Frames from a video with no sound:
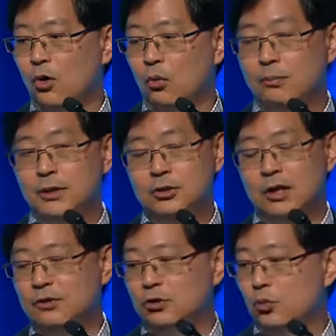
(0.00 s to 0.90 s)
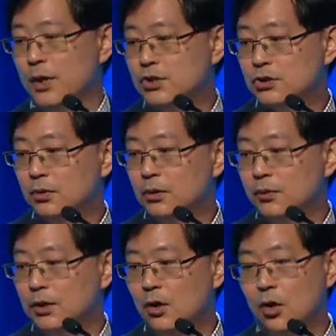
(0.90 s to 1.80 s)
We'll be giving you one
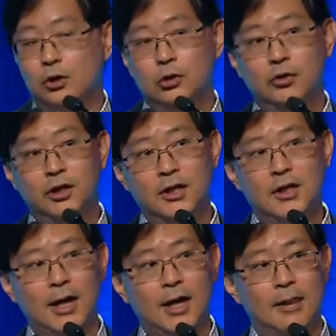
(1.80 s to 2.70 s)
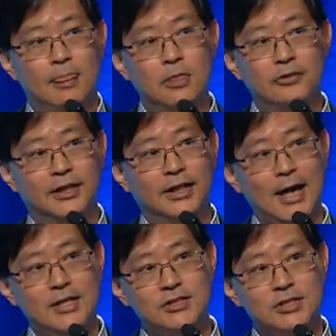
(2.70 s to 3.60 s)
story on looking at not the
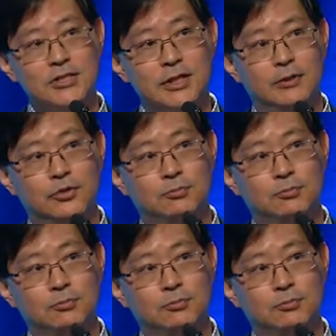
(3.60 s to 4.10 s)
cancer cells,